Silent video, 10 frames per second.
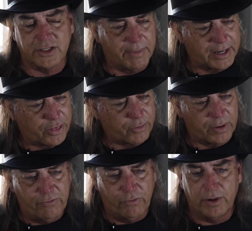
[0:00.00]
it's about a
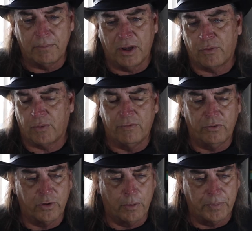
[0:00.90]
three foot by three
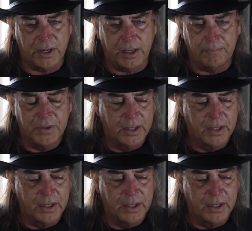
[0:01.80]
foot opening.